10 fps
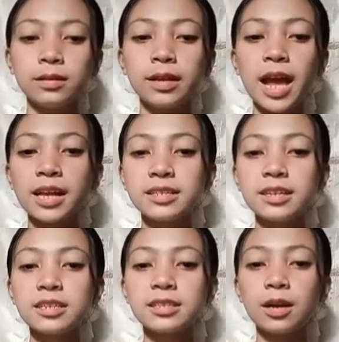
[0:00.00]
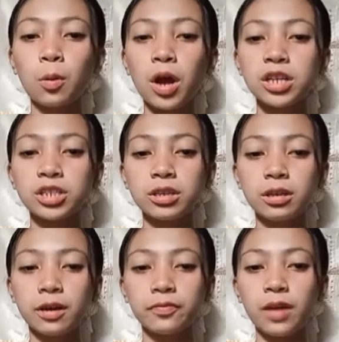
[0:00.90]
Next is the
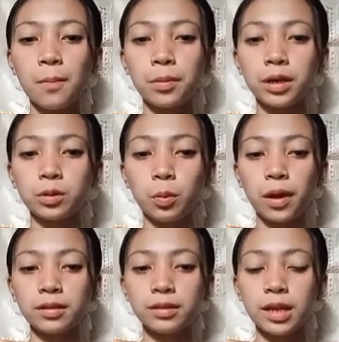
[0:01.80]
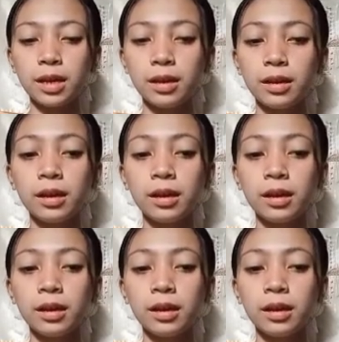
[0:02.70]
question of number 20.